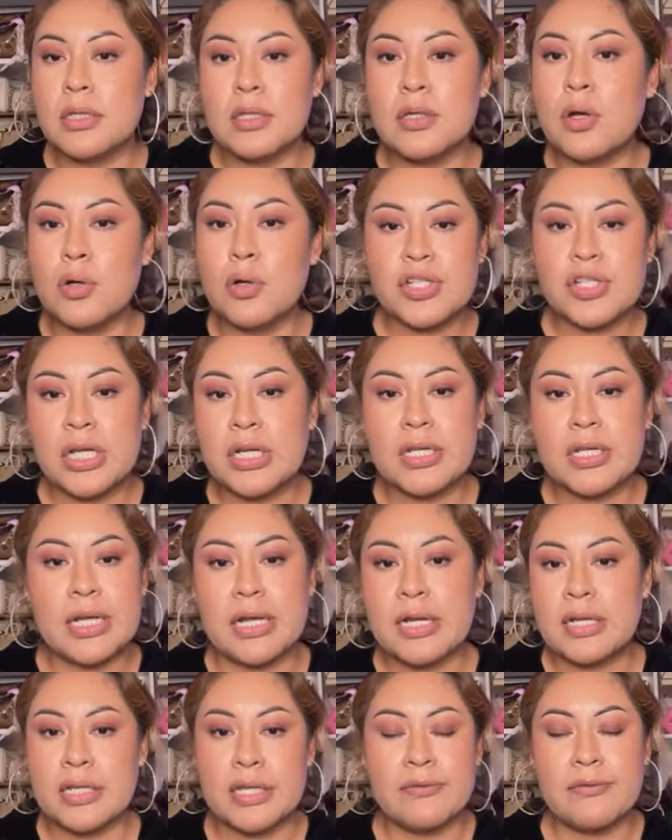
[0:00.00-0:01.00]
Coach Outlet
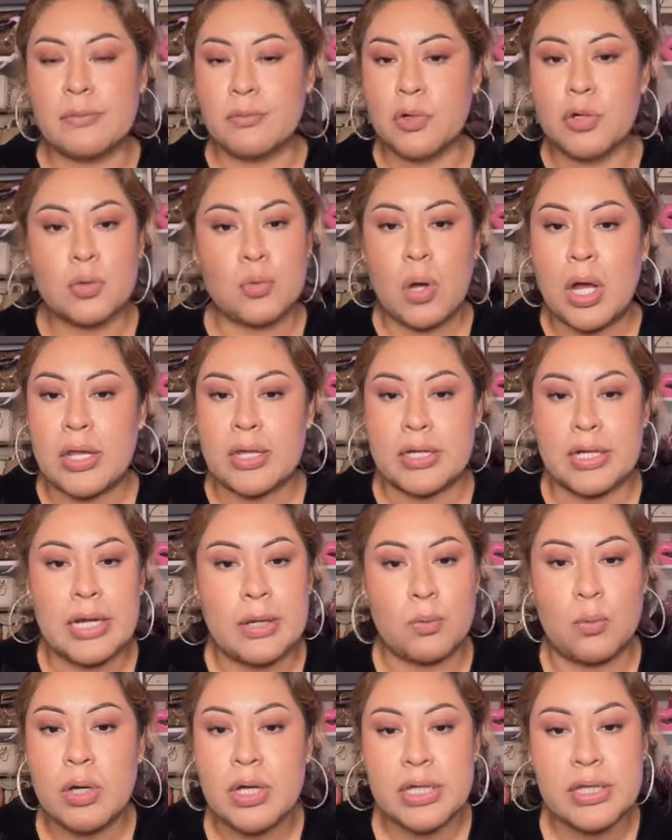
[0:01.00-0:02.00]
gotta give it more quality.
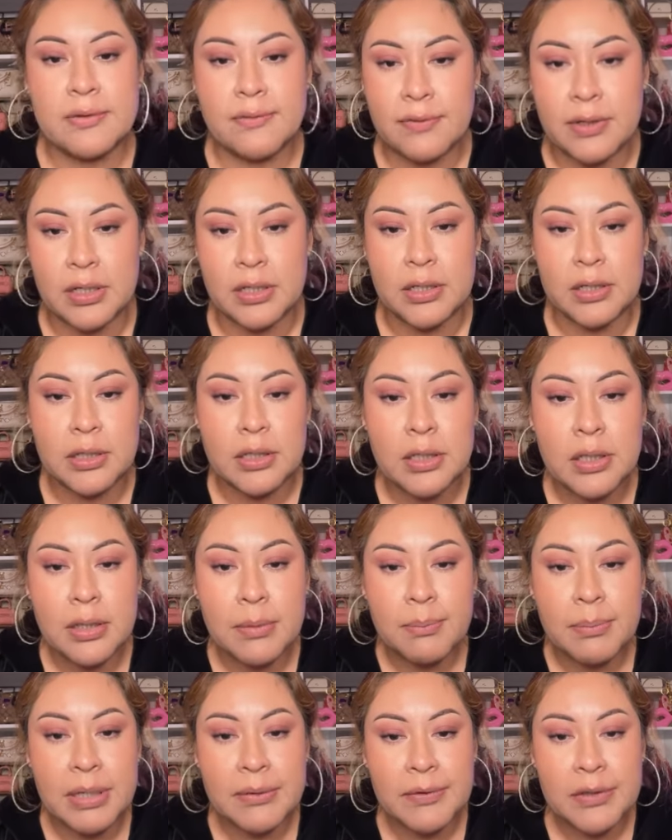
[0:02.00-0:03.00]
Like, what in the fuck?
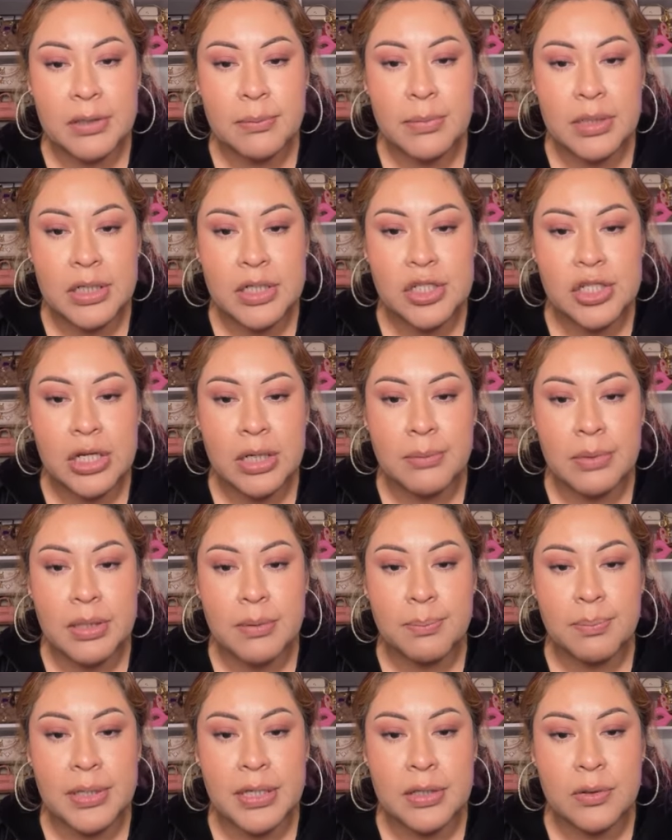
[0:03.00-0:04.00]
Maybe the mini
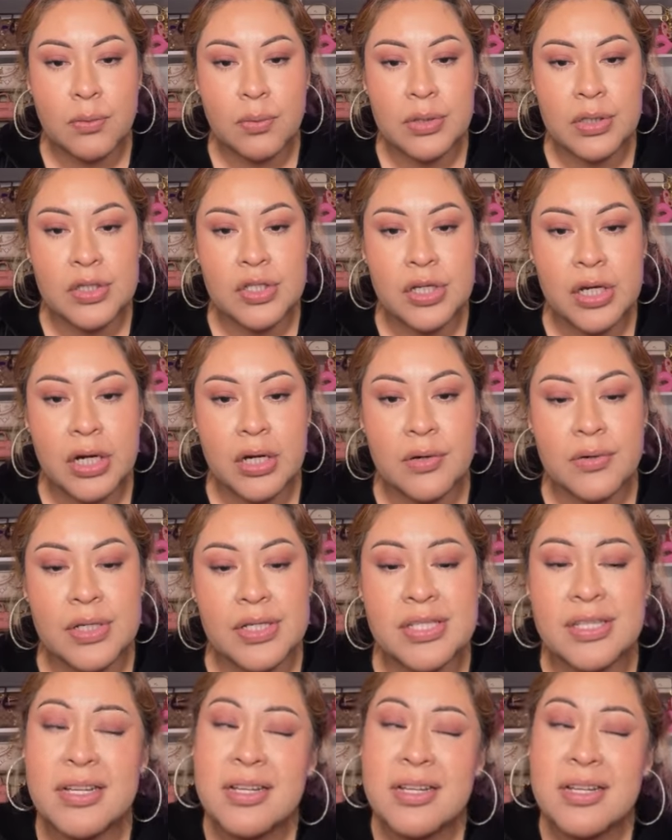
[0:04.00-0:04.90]
Jamie pink with the cherries.